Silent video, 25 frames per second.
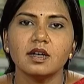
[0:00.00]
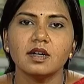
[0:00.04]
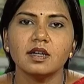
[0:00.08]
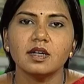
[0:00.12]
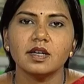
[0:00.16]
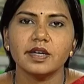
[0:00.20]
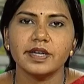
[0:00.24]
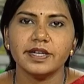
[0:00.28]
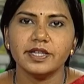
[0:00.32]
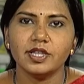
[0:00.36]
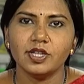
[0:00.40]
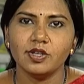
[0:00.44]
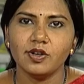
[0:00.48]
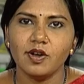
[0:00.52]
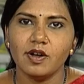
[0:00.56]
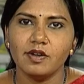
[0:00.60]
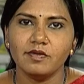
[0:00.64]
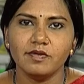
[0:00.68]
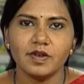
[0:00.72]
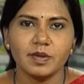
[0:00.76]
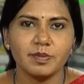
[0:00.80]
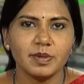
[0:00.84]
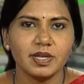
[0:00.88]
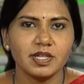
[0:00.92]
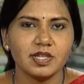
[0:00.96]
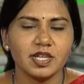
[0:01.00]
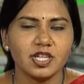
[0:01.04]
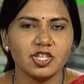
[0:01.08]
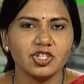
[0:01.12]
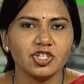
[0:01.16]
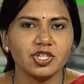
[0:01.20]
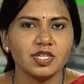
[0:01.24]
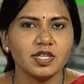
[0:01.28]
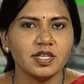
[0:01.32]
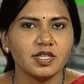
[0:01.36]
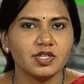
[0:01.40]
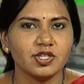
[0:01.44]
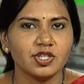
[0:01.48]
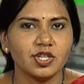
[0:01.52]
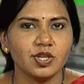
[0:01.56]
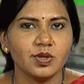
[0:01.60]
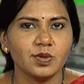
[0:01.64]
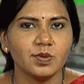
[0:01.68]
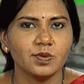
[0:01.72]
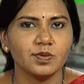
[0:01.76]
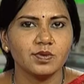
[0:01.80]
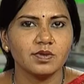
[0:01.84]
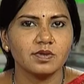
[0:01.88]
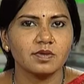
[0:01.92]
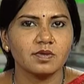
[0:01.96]
Ethanol fermentation is
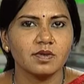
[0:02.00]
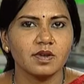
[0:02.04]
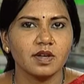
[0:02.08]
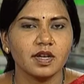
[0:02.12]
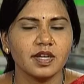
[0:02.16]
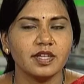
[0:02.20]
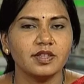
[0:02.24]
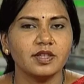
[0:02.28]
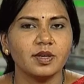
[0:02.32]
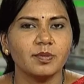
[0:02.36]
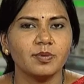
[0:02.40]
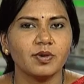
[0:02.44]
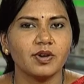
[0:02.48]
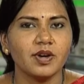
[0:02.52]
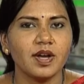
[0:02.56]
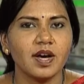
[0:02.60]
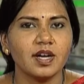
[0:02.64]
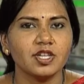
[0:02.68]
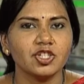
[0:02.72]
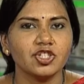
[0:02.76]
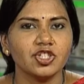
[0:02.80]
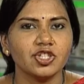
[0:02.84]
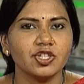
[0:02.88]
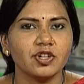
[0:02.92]
used in the production